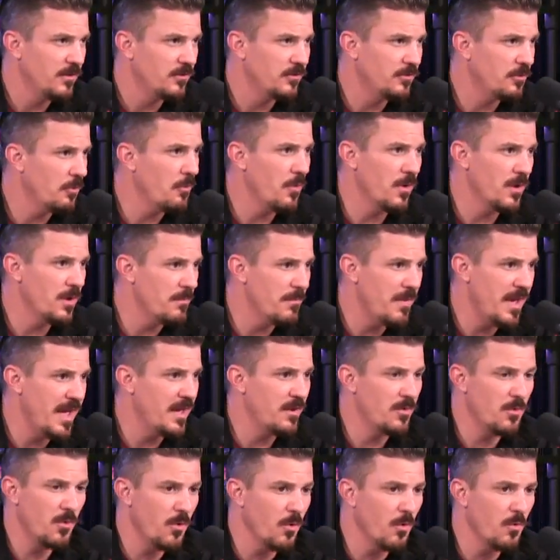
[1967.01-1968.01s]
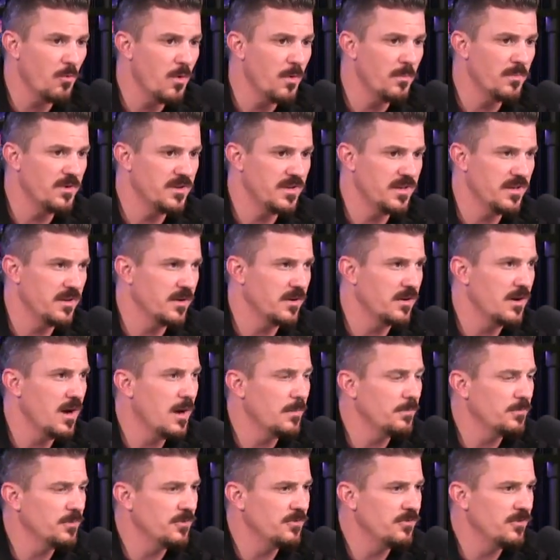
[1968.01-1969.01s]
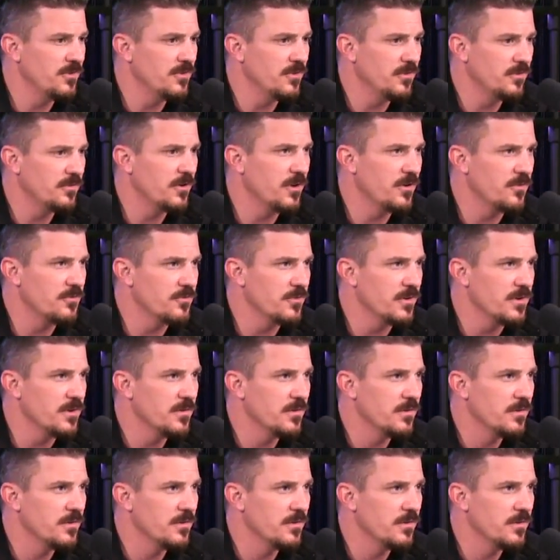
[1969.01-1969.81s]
to what a man or woman can accomplish in this country.